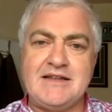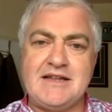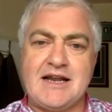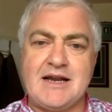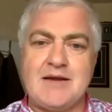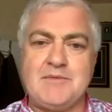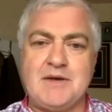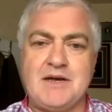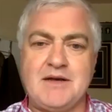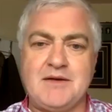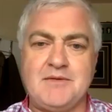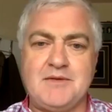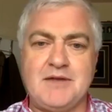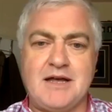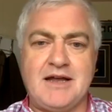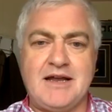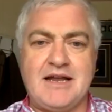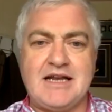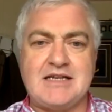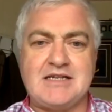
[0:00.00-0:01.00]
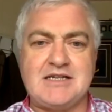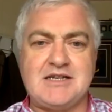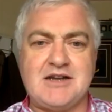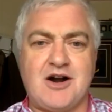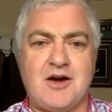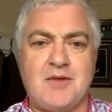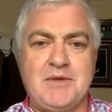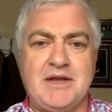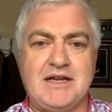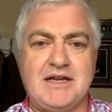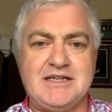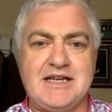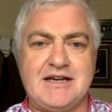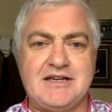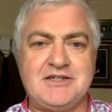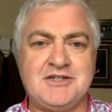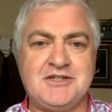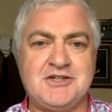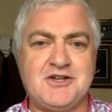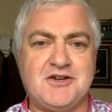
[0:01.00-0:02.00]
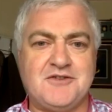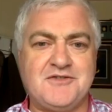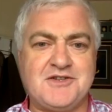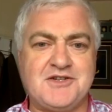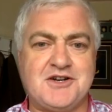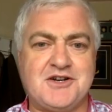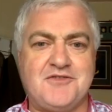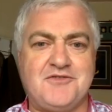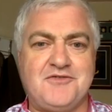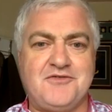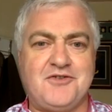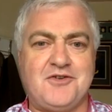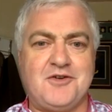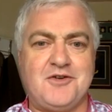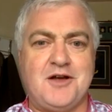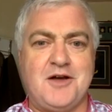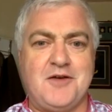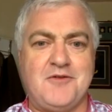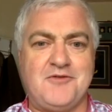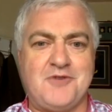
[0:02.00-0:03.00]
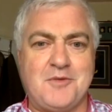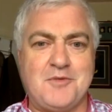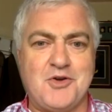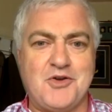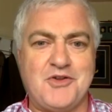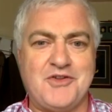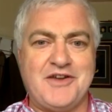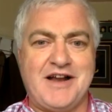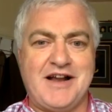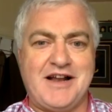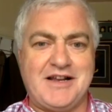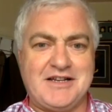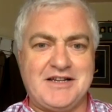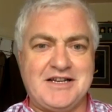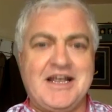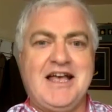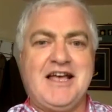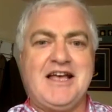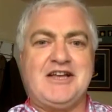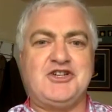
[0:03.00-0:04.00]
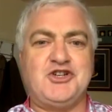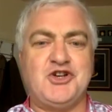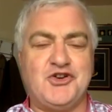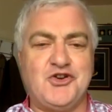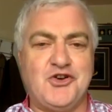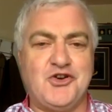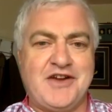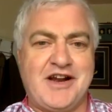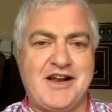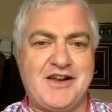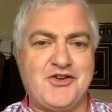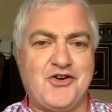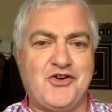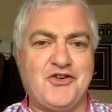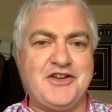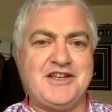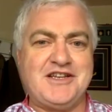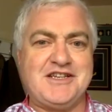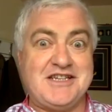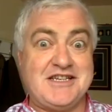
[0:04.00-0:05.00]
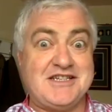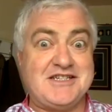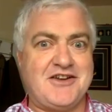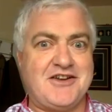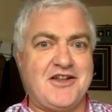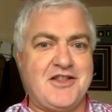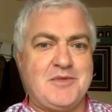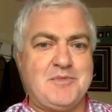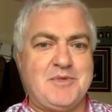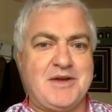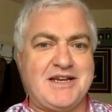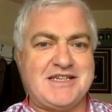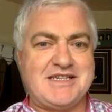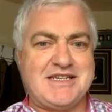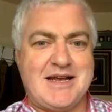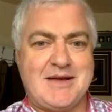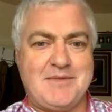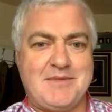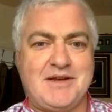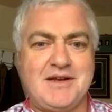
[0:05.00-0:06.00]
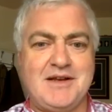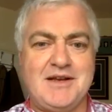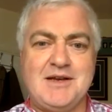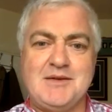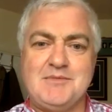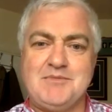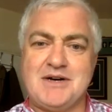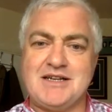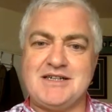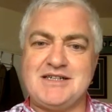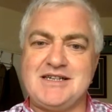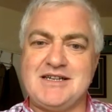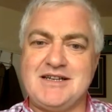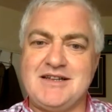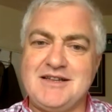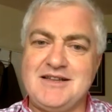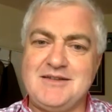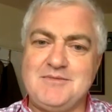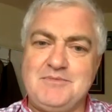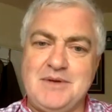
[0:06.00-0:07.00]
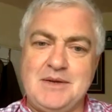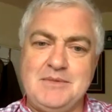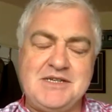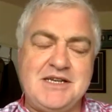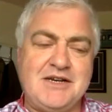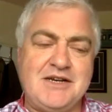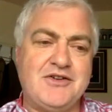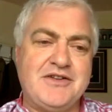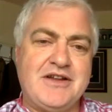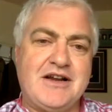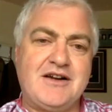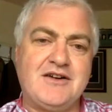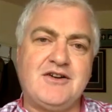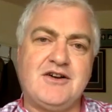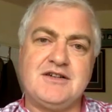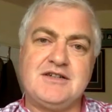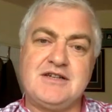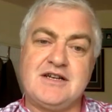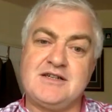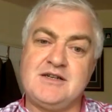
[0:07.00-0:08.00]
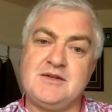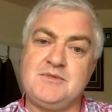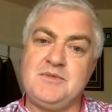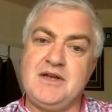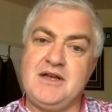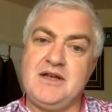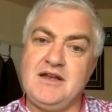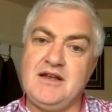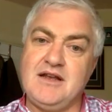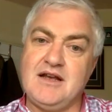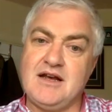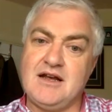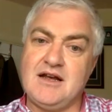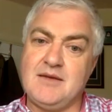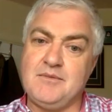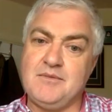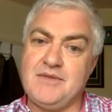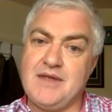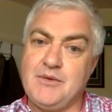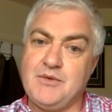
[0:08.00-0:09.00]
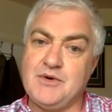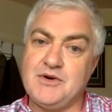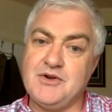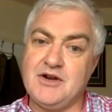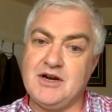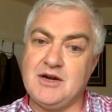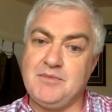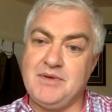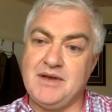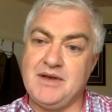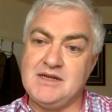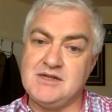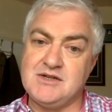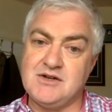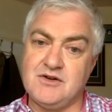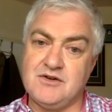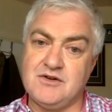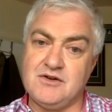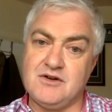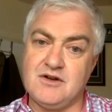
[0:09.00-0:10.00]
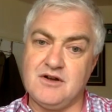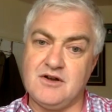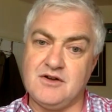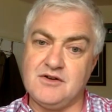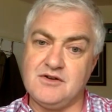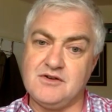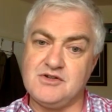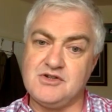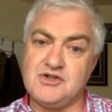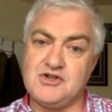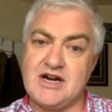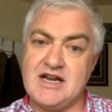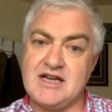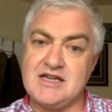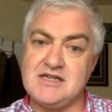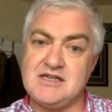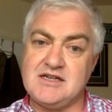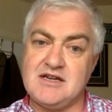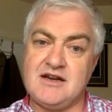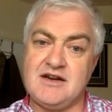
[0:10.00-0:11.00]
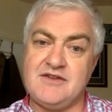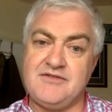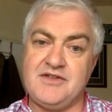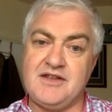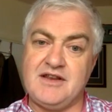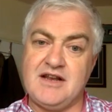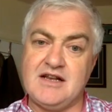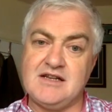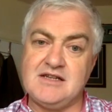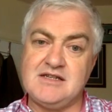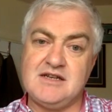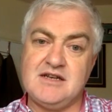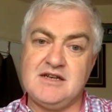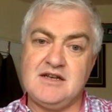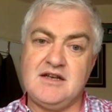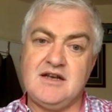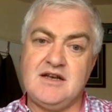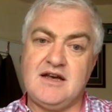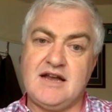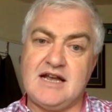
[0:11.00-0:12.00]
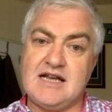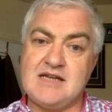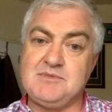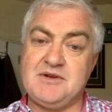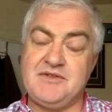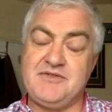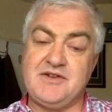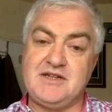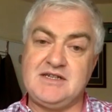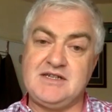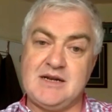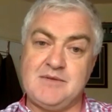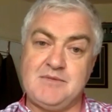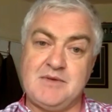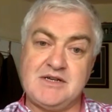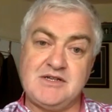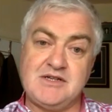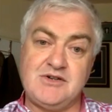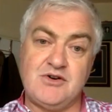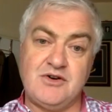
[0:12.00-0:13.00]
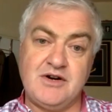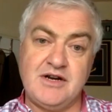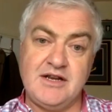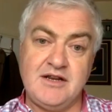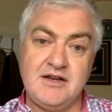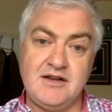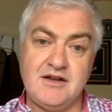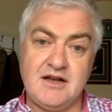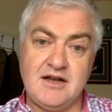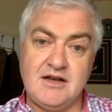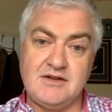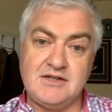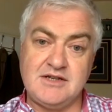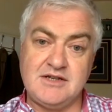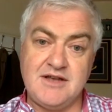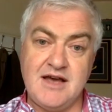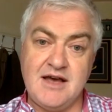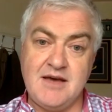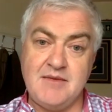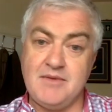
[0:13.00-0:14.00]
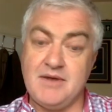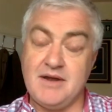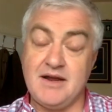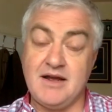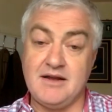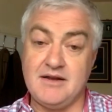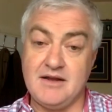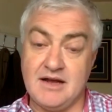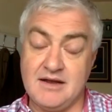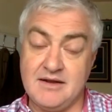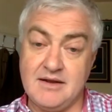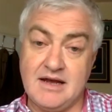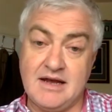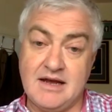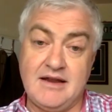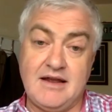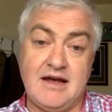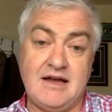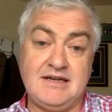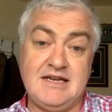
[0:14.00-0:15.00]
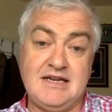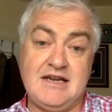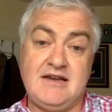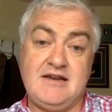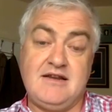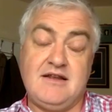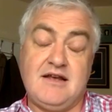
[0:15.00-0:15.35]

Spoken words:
that I'm an ex-army intelligence officer from Northern Ireland to a Northern Ireland audience is another big step. But yeah. BBC Northern Ireland contacted me. They were doing a piece on stress and everything else, and asked me if I'd tell my story to them, and I did